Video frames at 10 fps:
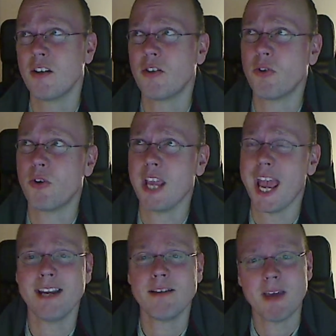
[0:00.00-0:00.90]

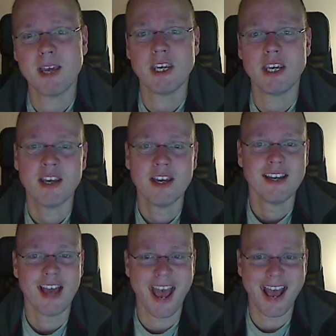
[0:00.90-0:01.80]
38 maybe.
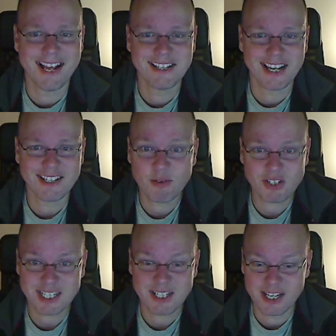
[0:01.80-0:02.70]
And she
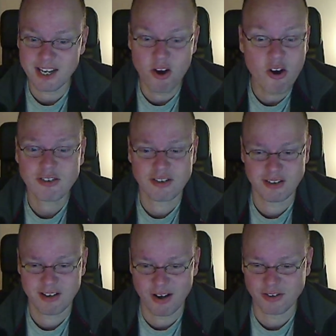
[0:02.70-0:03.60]
was actually
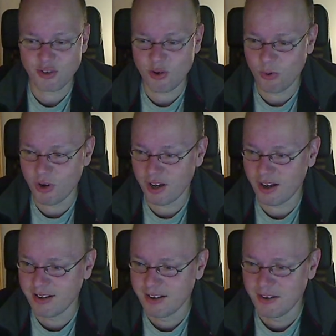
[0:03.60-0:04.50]
hooked onto
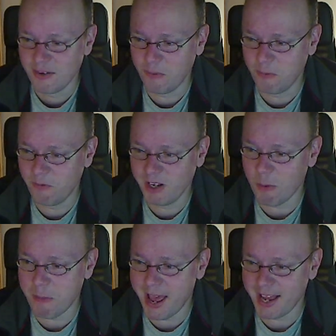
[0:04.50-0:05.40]

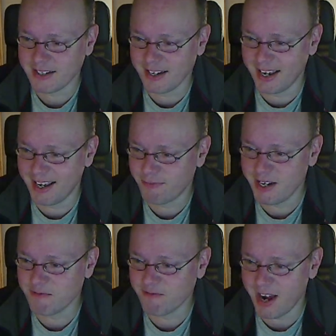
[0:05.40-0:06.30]
video pack,
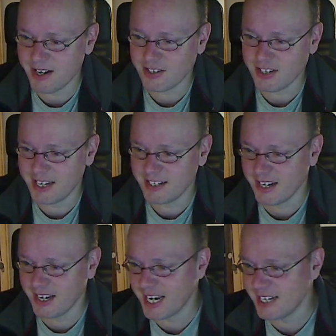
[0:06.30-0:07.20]
FreedomFighters and
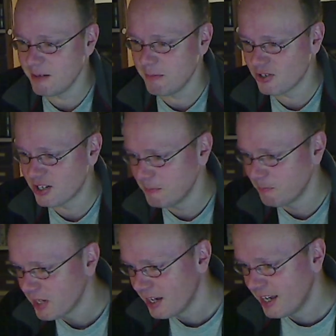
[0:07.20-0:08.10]
KCMunchkin.
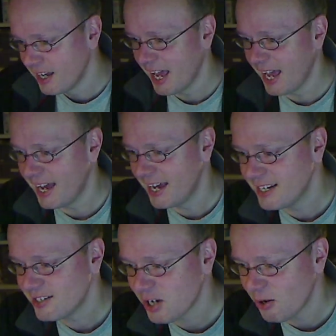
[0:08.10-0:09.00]

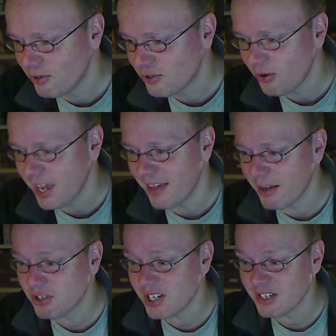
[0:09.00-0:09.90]
So yeah,
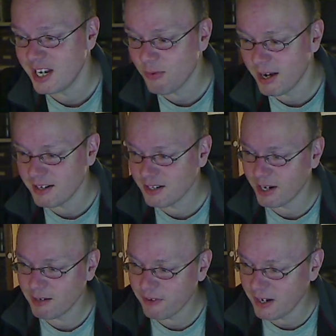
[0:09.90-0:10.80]
that was actually
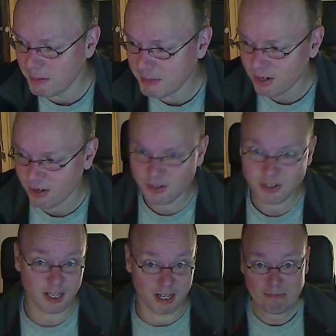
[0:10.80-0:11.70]
quite funny
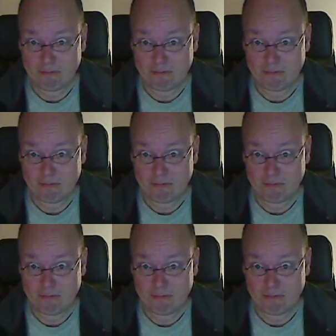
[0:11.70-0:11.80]
because,